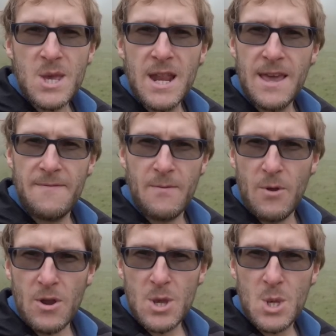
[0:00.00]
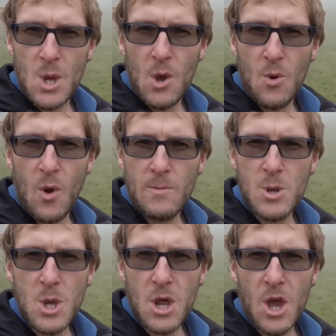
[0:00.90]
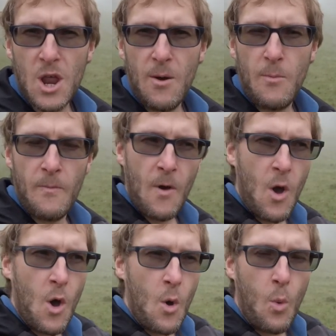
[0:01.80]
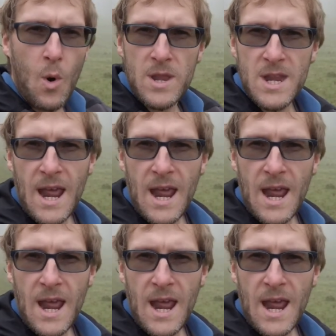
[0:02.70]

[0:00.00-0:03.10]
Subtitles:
it's going to lift, to be honest. So I'm just going to kind of wander